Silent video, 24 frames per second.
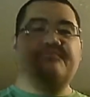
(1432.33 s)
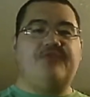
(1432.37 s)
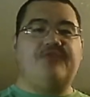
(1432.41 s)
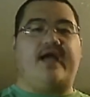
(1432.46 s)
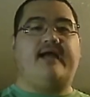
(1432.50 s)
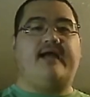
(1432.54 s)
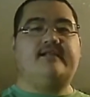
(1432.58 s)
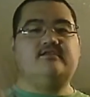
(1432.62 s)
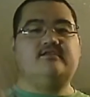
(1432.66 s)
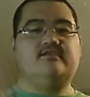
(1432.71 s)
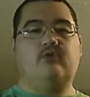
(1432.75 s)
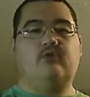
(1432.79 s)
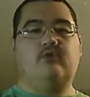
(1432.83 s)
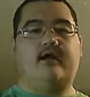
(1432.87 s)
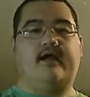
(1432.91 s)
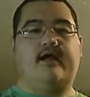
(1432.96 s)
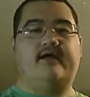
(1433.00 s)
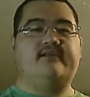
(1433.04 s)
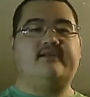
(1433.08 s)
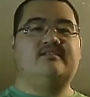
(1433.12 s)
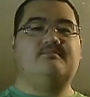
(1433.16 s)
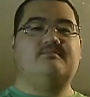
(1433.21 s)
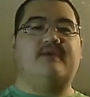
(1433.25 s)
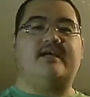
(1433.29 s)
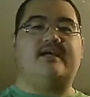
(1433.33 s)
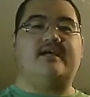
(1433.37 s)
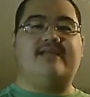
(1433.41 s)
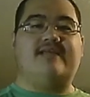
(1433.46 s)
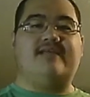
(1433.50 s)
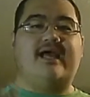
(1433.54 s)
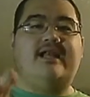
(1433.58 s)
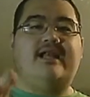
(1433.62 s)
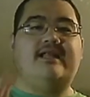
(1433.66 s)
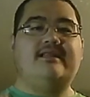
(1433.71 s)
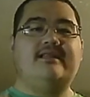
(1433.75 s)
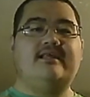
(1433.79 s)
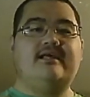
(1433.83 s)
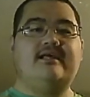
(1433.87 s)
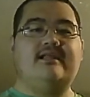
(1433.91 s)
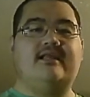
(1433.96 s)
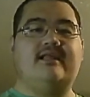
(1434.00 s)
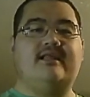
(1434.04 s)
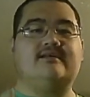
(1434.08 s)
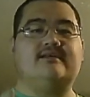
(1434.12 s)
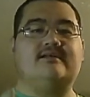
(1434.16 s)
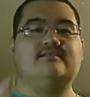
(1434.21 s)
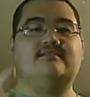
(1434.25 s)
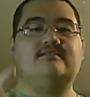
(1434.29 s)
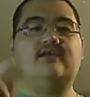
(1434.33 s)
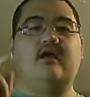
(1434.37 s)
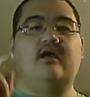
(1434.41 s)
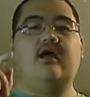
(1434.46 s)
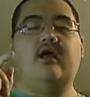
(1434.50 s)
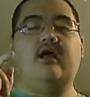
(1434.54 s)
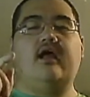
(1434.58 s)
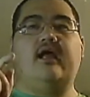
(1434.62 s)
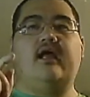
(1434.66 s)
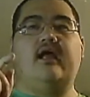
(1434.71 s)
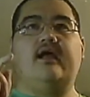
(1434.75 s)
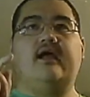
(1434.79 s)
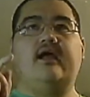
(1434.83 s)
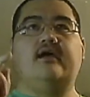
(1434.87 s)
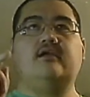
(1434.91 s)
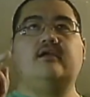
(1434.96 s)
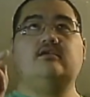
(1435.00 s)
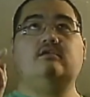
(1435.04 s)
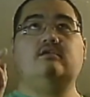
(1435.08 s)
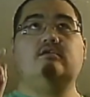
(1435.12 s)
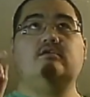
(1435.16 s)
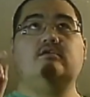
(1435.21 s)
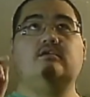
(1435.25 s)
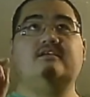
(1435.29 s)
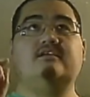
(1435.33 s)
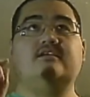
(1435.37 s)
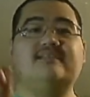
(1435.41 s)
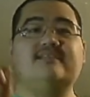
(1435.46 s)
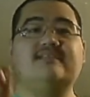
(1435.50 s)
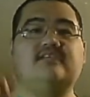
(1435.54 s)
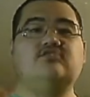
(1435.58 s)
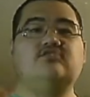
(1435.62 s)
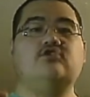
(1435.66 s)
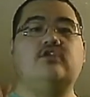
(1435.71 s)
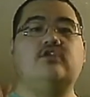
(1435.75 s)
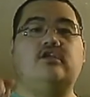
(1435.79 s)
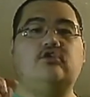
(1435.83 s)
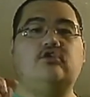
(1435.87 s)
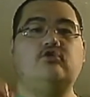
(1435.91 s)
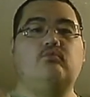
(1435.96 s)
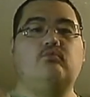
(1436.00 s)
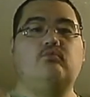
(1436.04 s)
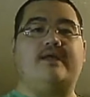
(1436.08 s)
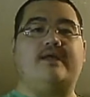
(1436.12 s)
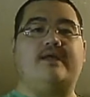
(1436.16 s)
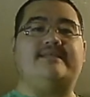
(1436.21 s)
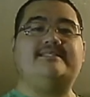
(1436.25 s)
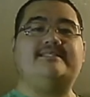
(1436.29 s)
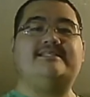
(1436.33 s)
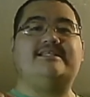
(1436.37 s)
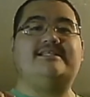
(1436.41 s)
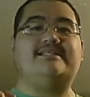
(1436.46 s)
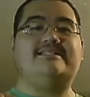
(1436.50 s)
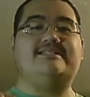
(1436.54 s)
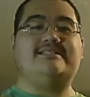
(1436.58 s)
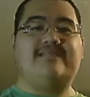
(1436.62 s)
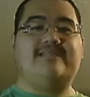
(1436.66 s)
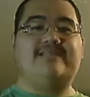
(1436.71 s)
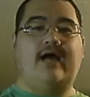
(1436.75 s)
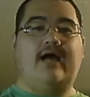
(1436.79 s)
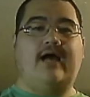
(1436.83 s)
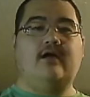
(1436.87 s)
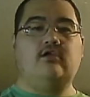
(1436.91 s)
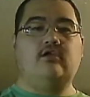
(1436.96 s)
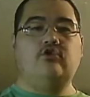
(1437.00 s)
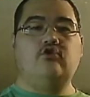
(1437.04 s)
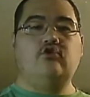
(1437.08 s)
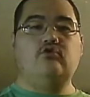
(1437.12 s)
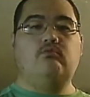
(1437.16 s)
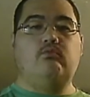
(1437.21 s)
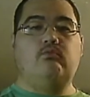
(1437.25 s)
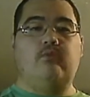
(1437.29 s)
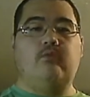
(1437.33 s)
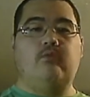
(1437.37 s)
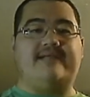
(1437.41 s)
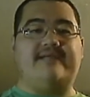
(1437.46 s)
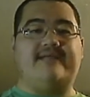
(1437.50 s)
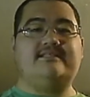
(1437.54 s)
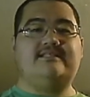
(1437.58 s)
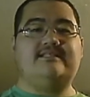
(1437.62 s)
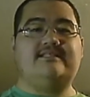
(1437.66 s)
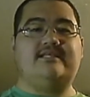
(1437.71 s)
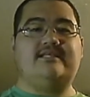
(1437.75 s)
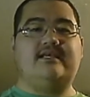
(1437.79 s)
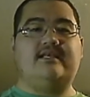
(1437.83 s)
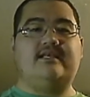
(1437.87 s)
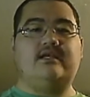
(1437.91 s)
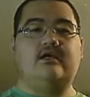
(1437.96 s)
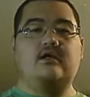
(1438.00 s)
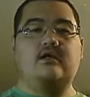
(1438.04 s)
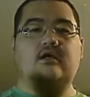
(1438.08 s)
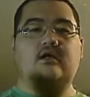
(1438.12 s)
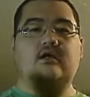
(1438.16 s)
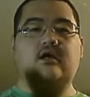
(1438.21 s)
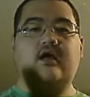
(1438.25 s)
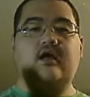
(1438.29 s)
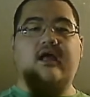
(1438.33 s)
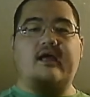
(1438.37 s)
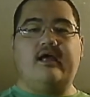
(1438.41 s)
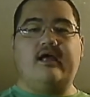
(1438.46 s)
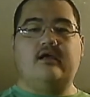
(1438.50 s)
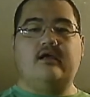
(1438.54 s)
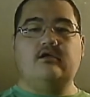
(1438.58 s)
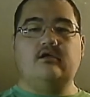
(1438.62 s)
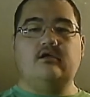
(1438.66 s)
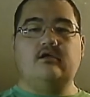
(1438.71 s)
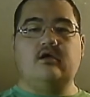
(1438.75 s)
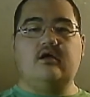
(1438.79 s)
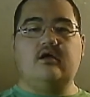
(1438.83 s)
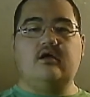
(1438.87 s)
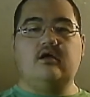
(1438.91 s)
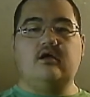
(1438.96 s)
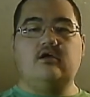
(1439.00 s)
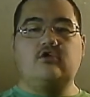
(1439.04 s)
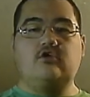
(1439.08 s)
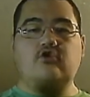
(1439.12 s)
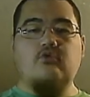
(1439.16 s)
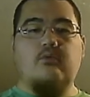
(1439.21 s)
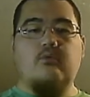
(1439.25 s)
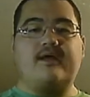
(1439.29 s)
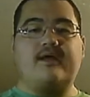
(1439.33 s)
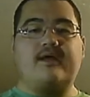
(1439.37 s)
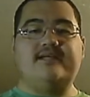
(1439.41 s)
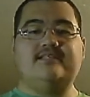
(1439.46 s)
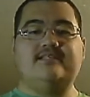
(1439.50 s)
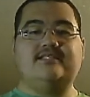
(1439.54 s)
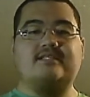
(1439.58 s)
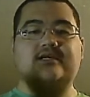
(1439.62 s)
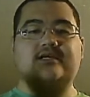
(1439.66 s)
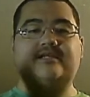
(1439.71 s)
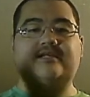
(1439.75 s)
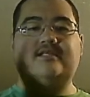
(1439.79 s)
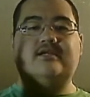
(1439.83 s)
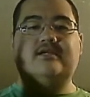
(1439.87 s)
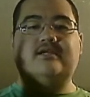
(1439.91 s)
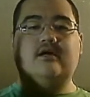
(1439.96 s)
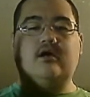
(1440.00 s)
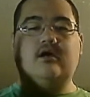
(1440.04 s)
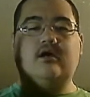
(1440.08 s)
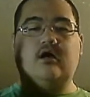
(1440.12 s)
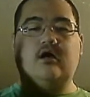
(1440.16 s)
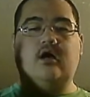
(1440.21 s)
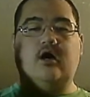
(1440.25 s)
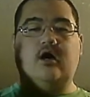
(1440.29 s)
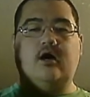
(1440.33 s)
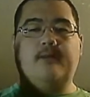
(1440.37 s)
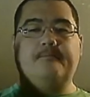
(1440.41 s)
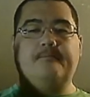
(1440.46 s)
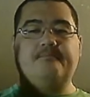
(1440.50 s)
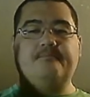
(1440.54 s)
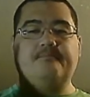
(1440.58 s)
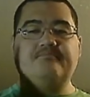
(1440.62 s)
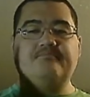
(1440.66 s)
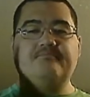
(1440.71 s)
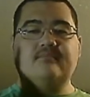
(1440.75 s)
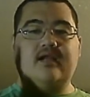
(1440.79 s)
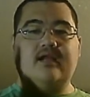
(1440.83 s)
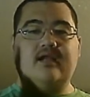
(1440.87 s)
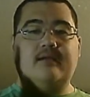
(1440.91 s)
that is what I expect. Anything less and essentially you wasted time you wasted you wasted um